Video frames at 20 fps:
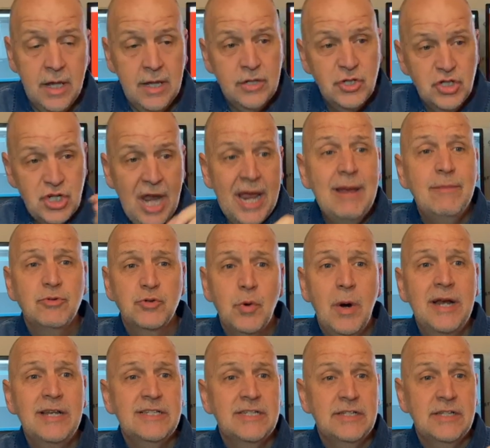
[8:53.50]
James
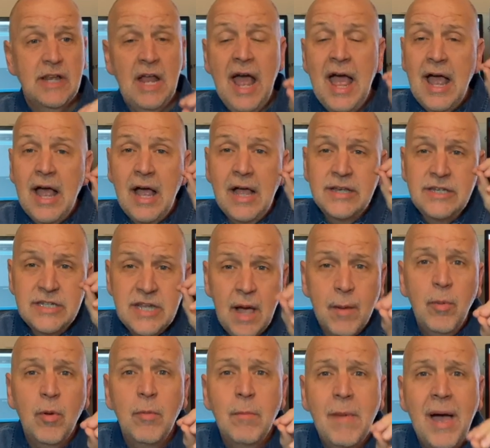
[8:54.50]
writes, a
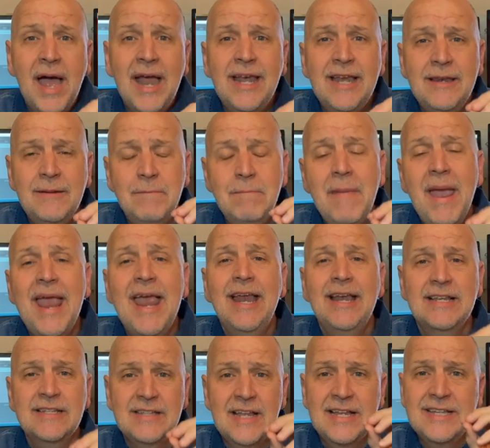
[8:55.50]
double-minded man
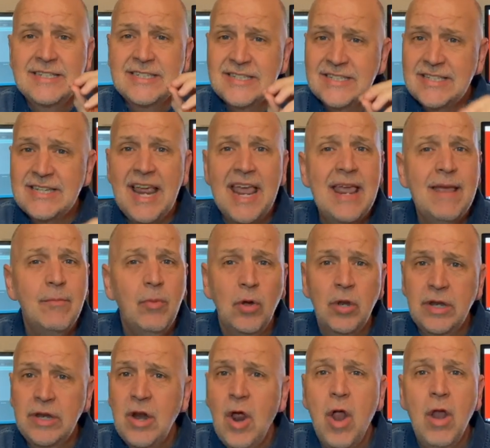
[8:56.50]
is
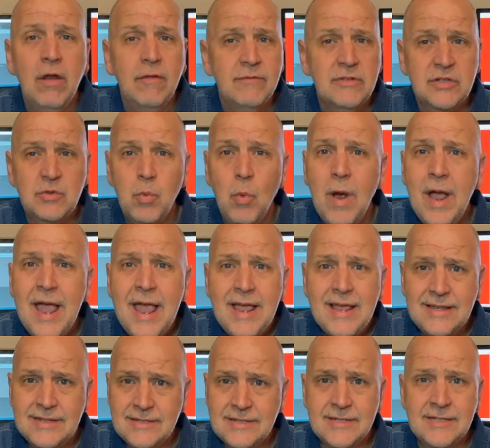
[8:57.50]
unstable in all of his
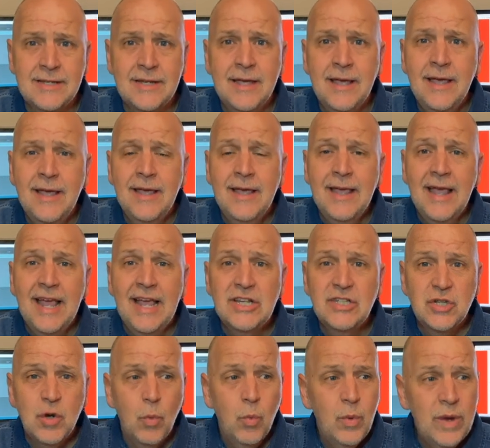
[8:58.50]
ways. And
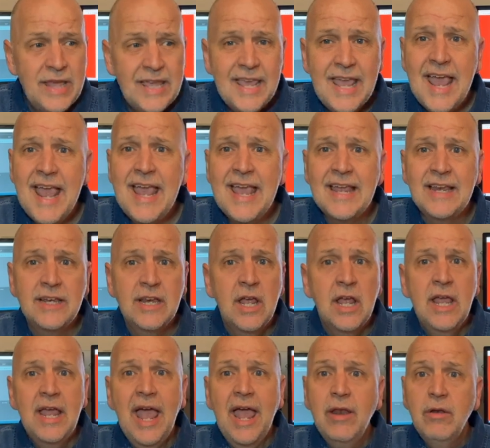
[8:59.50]
so we can't,
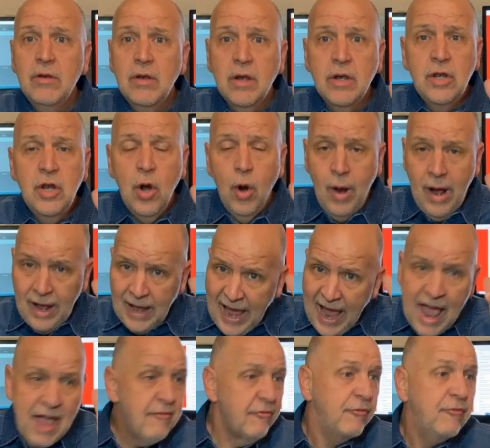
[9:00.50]

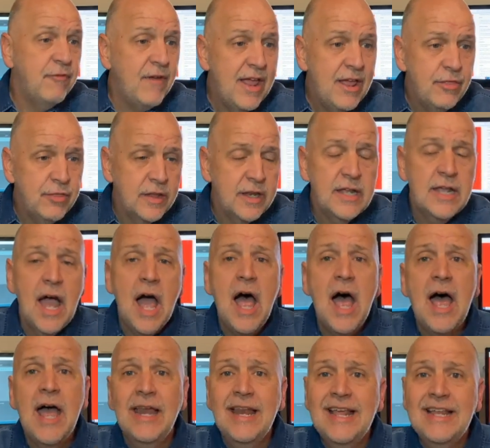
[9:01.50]
have faith in
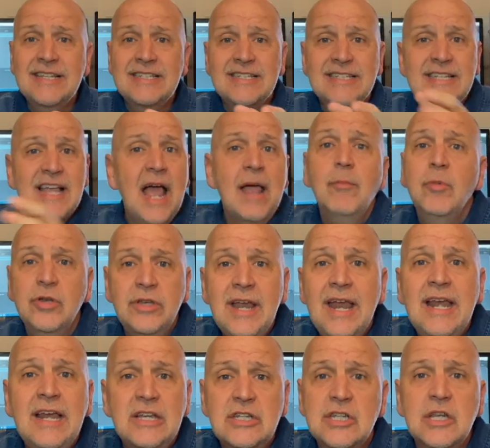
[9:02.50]
God and
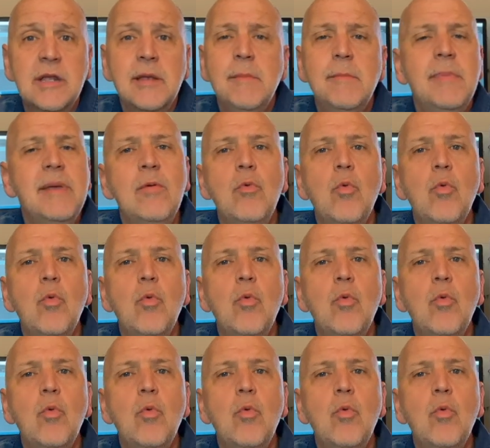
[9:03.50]
simultaneously be